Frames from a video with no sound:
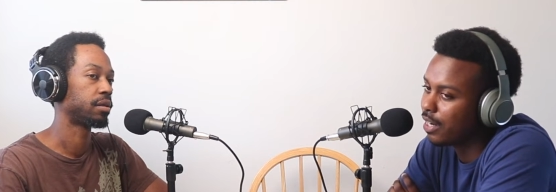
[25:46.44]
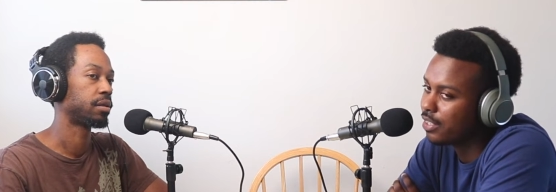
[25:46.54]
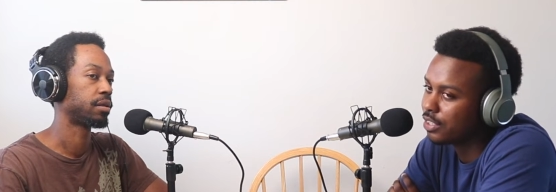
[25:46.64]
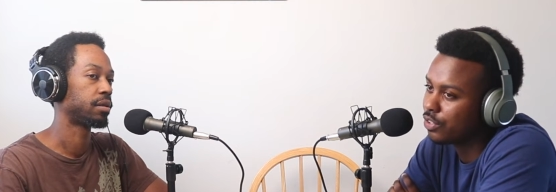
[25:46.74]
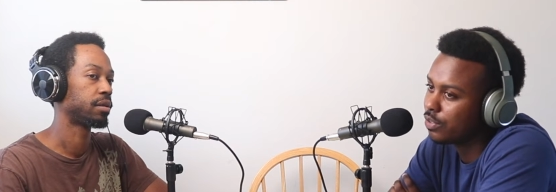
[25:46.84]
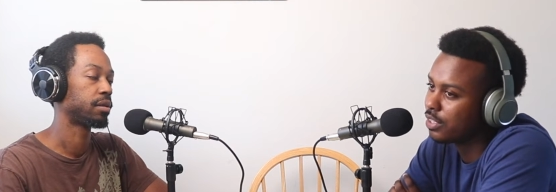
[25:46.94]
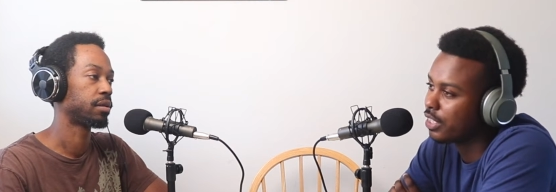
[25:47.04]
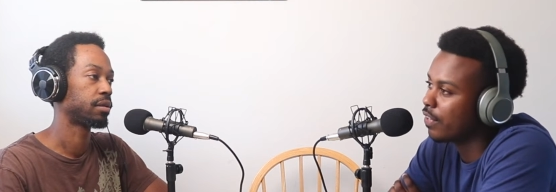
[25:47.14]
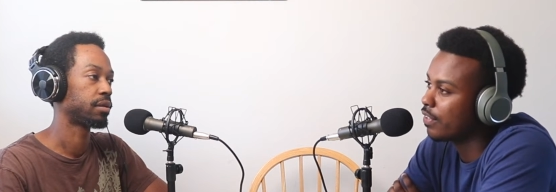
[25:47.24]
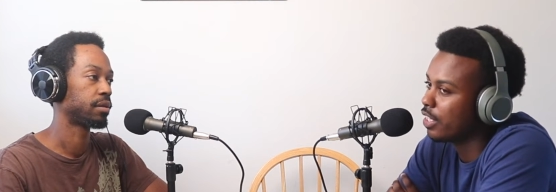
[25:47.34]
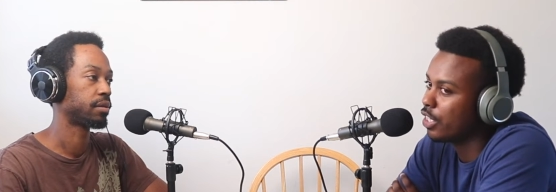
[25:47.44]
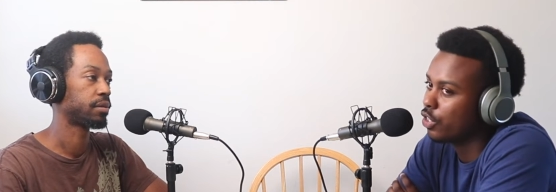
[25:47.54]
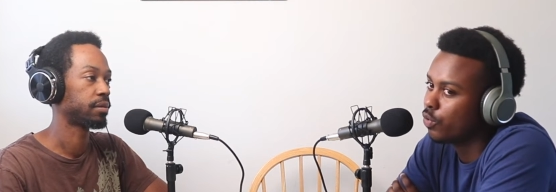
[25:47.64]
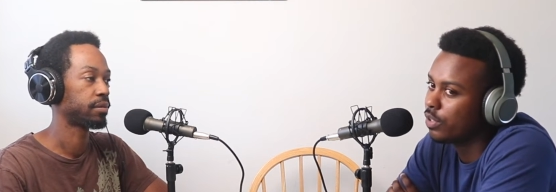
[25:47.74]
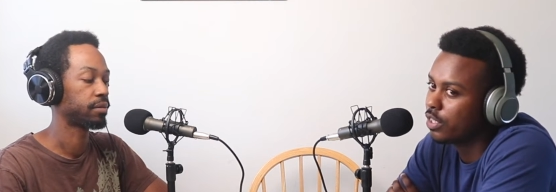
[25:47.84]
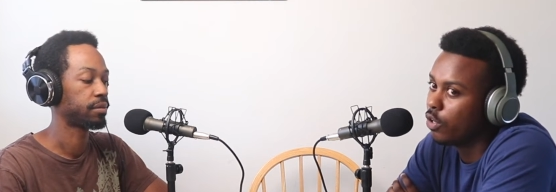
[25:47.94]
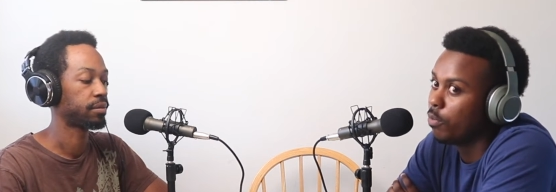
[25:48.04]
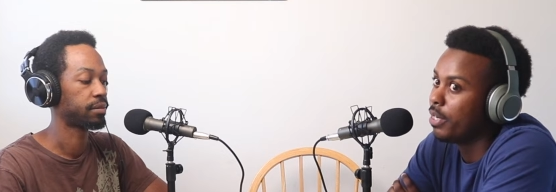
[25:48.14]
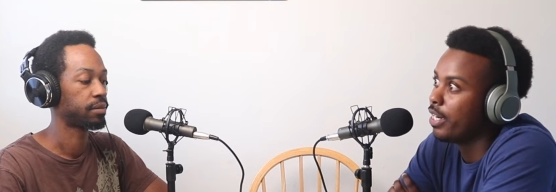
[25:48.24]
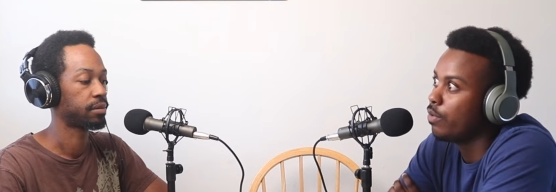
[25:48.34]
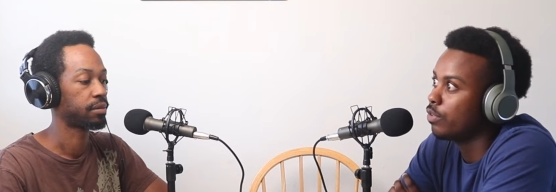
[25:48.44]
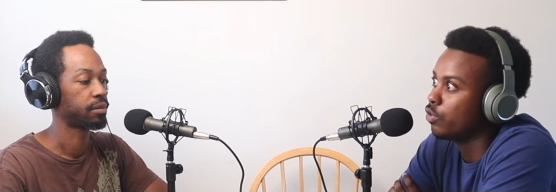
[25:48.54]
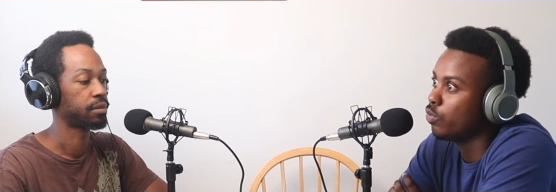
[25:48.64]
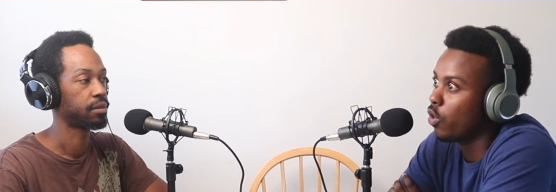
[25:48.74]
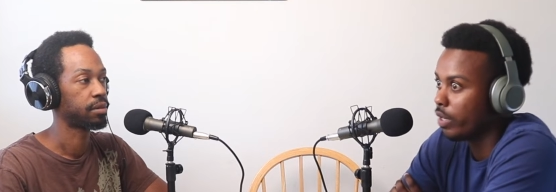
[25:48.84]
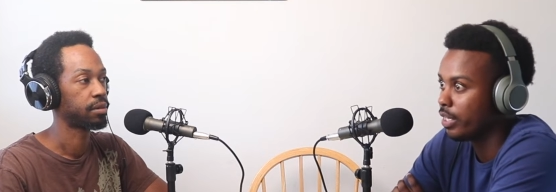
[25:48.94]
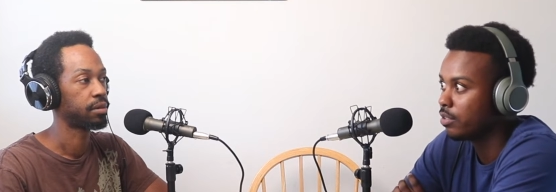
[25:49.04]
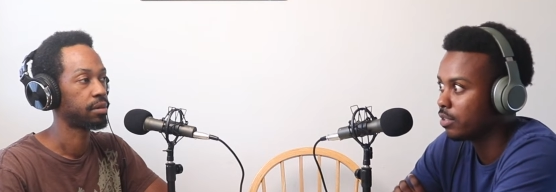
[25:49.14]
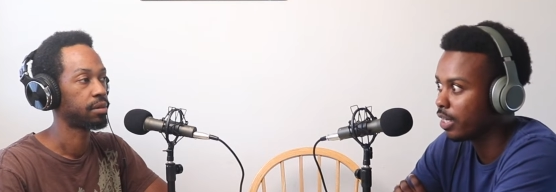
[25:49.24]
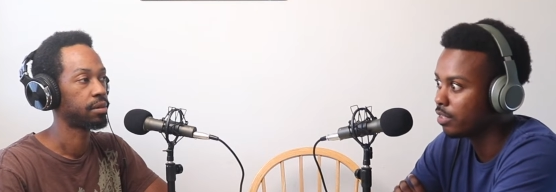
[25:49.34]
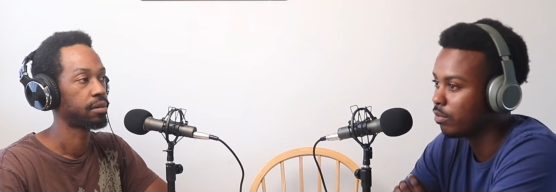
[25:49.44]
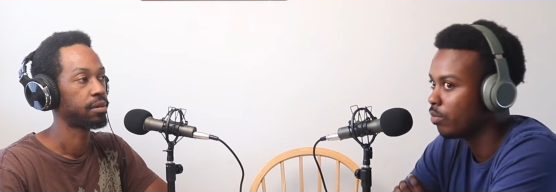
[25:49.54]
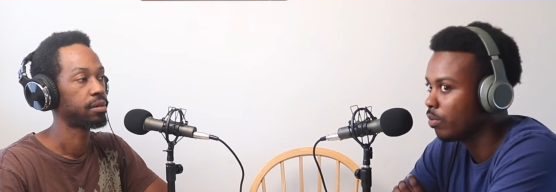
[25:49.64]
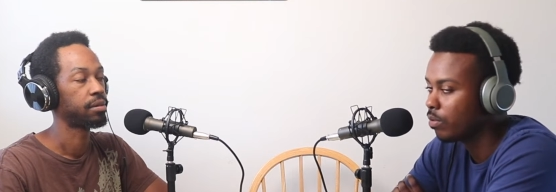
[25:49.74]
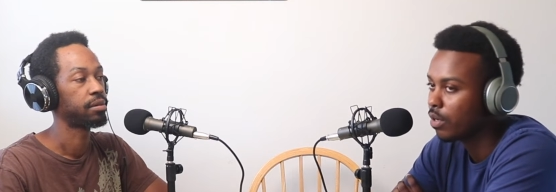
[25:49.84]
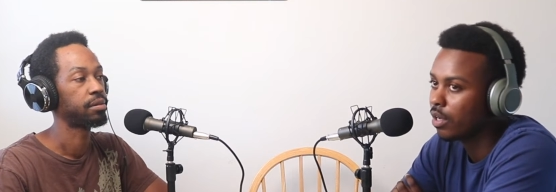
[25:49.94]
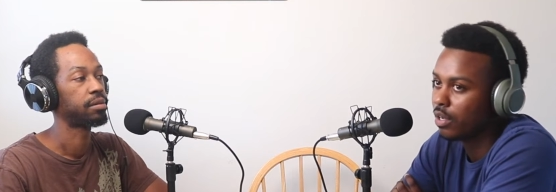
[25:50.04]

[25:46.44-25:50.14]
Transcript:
Speaker 1: the '90s, you could see everything. You were, oh man, they was doing all this in '90s.